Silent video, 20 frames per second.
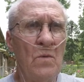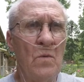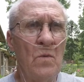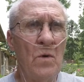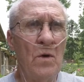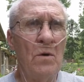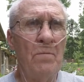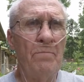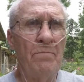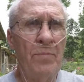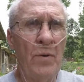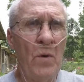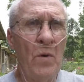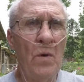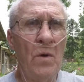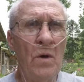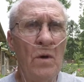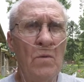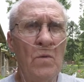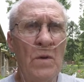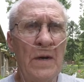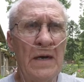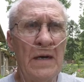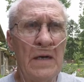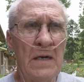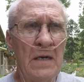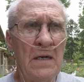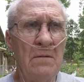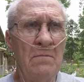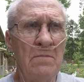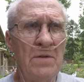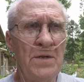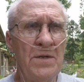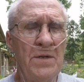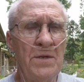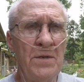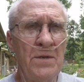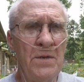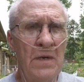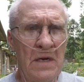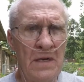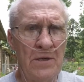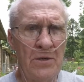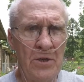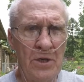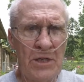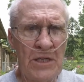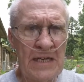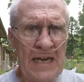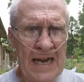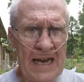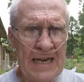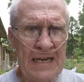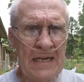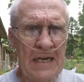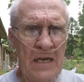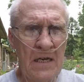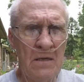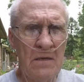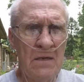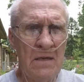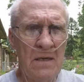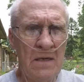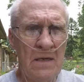We're poor when it comes to understanding.